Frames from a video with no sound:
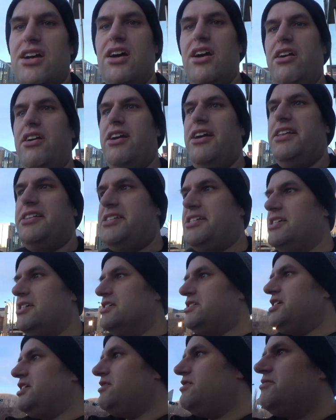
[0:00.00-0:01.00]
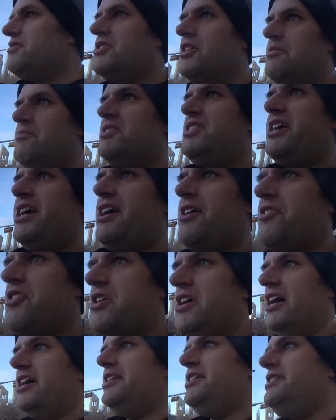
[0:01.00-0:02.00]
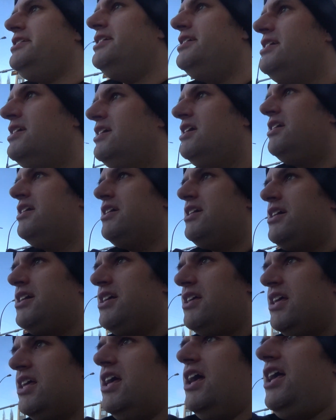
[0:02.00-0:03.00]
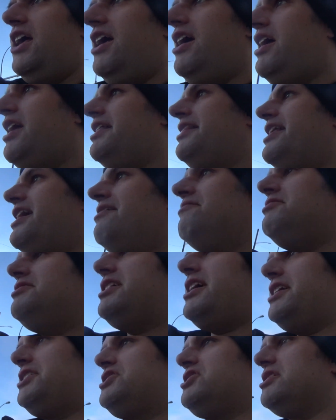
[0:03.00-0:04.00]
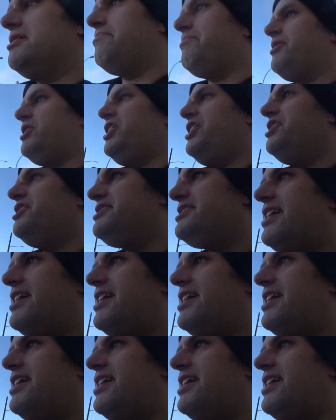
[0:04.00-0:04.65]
All right, so done with the haircut, and that was actually a pretty good